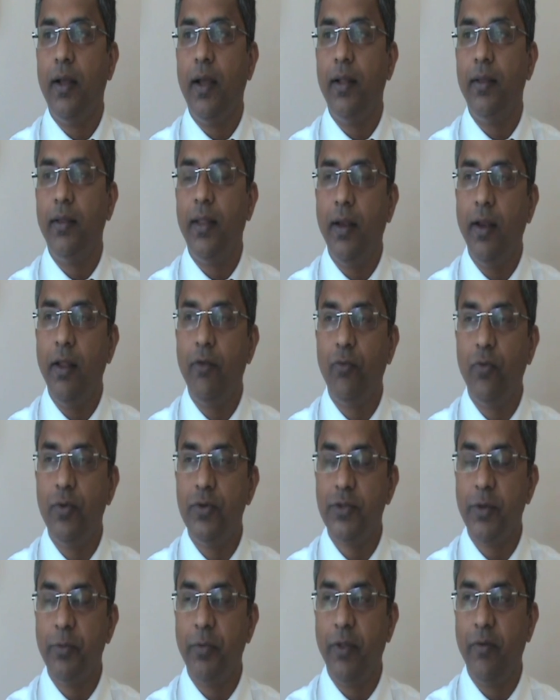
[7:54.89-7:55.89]
and then I
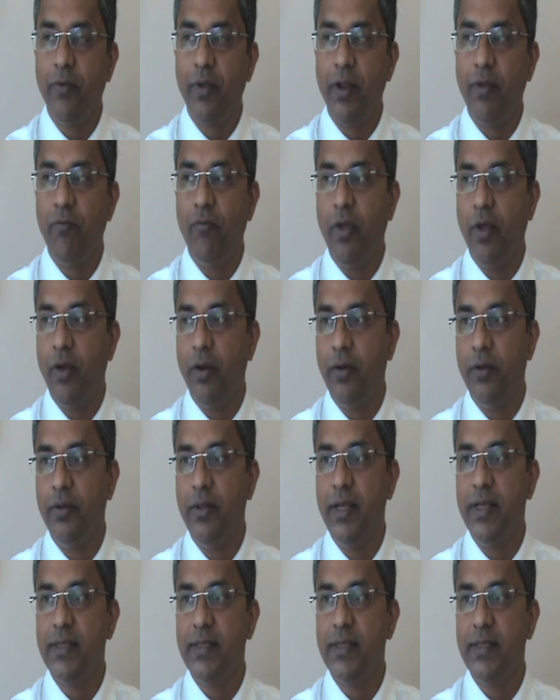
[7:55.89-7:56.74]
found something very weird.